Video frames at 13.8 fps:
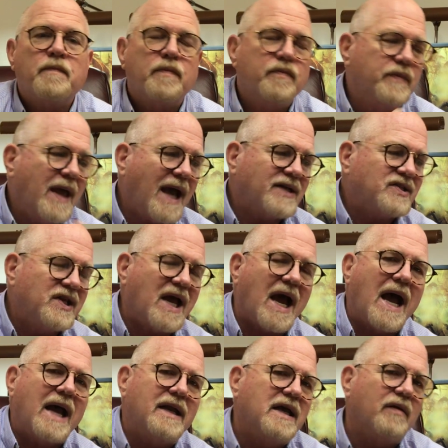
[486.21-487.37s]
That's the
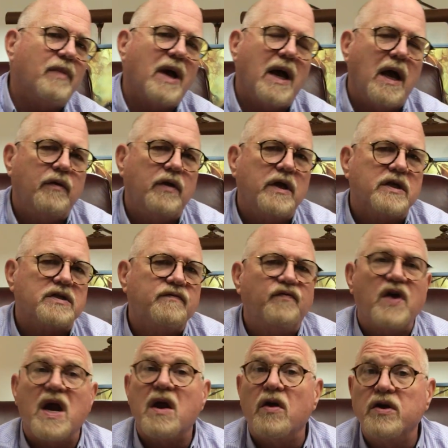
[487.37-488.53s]
idea behind this.
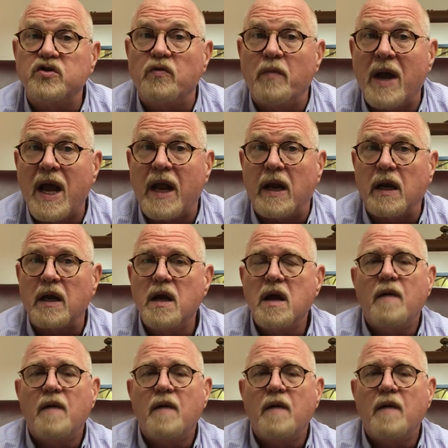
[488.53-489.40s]
Very dramatic.